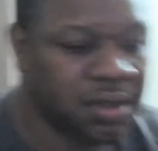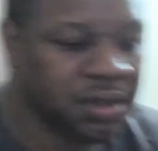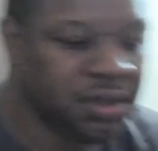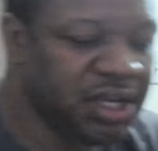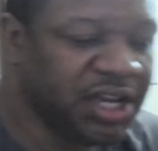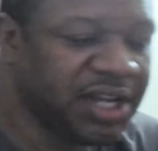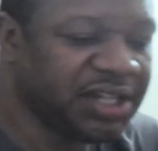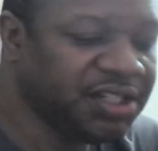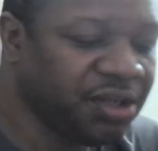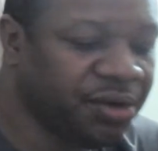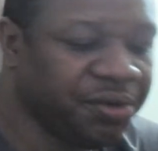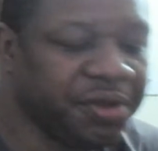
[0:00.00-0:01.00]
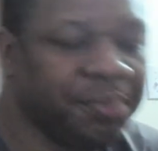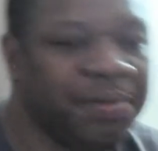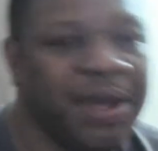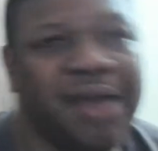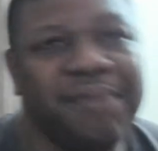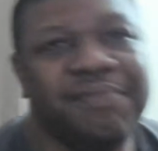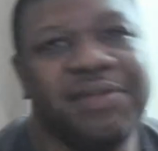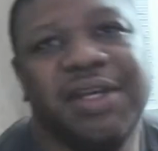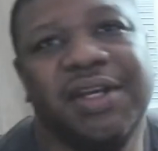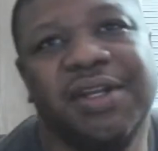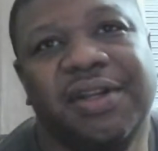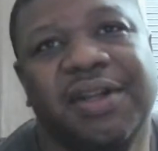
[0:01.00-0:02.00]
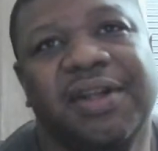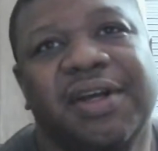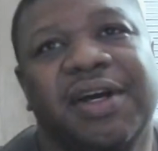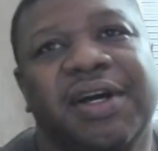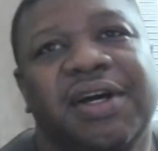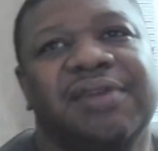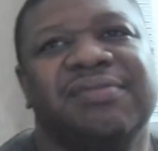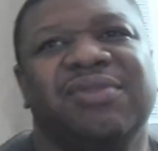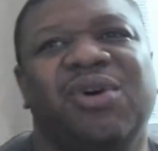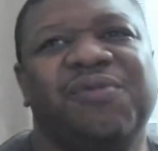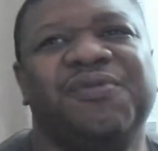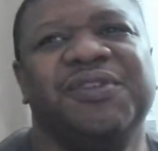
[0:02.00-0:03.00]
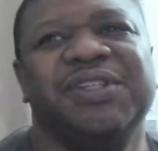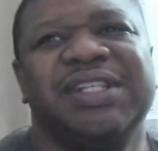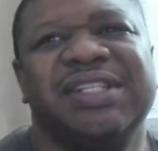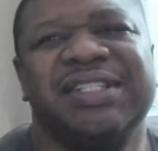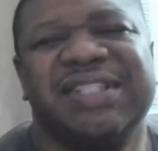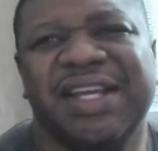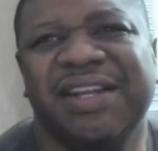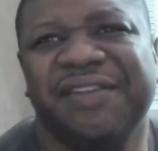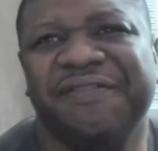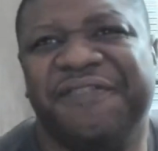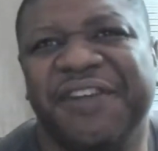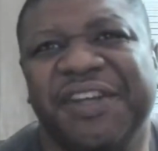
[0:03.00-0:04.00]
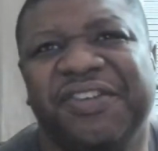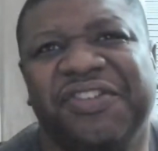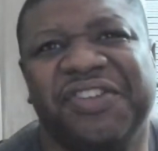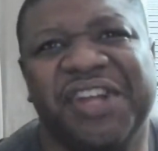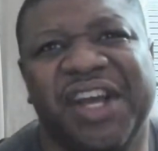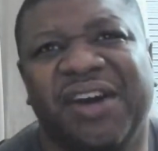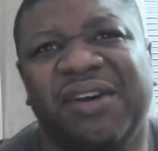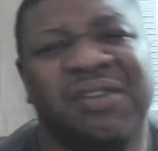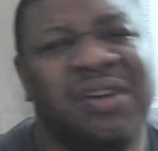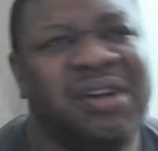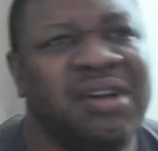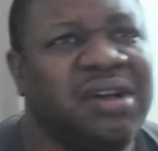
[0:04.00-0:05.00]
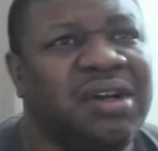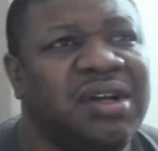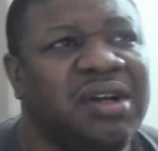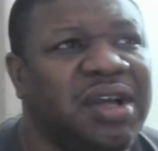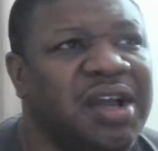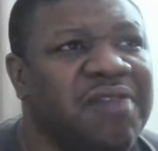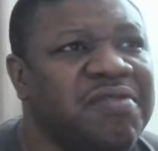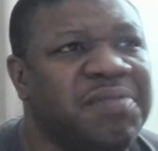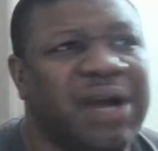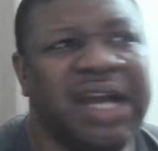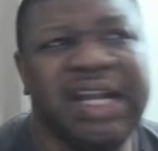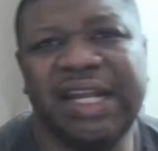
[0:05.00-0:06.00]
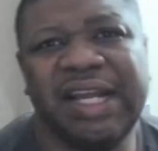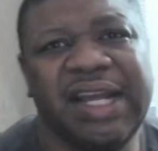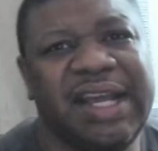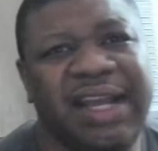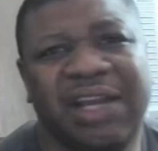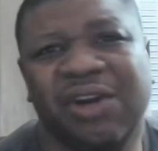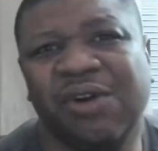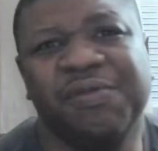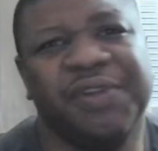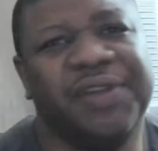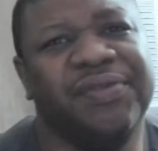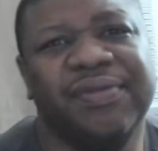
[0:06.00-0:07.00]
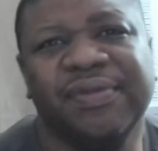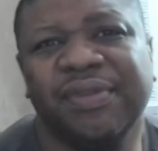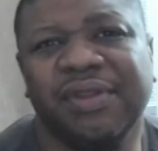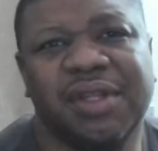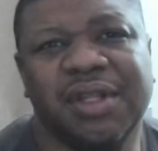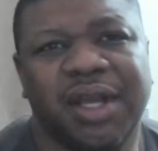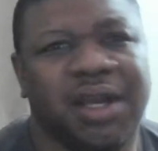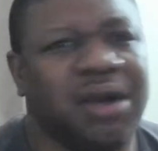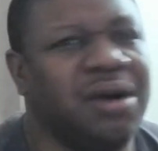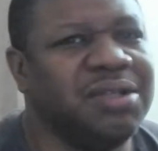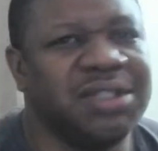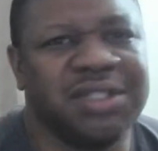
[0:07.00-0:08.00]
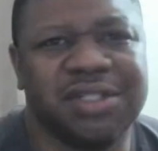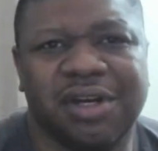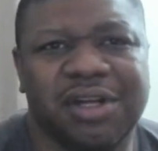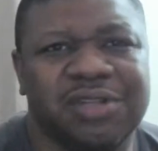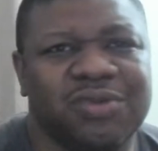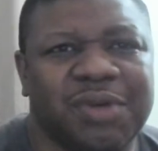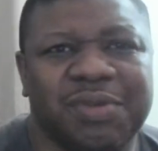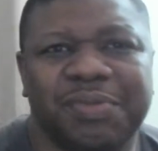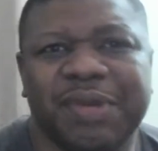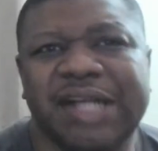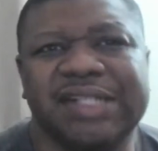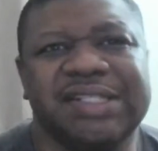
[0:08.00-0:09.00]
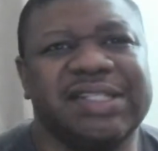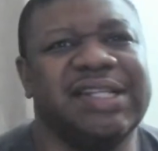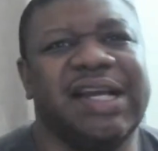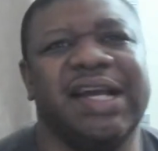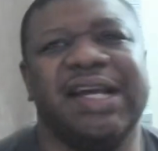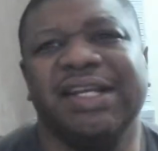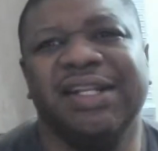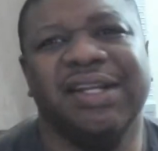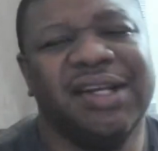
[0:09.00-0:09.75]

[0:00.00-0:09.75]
Yeah, so the Batman, hopefully is getting finished now. Everybody there had COVID. Like all the stars, Robert Pattinson had it,